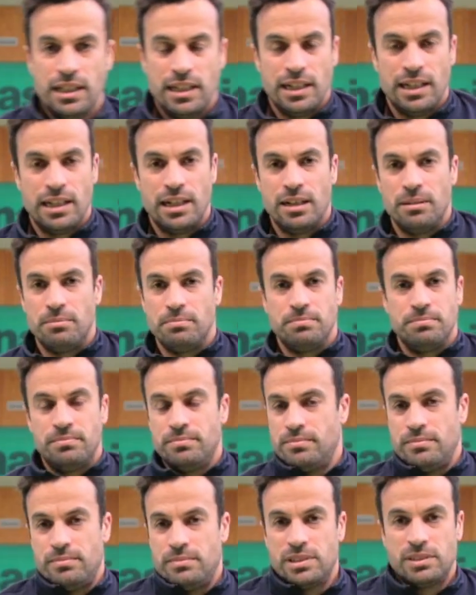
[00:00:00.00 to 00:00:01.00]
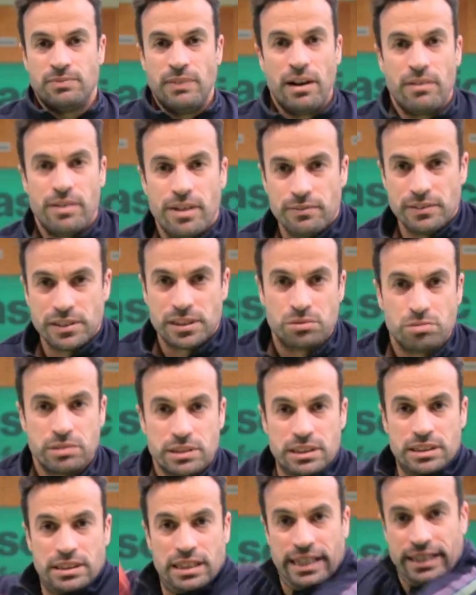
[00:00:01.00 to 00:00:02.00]
Zverev is
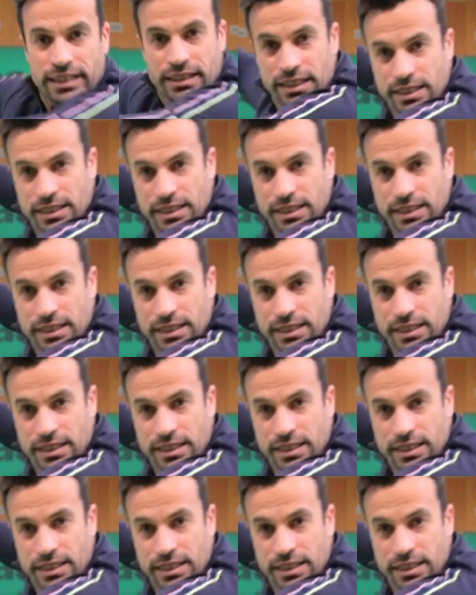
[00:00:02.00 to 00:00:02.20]
doing it like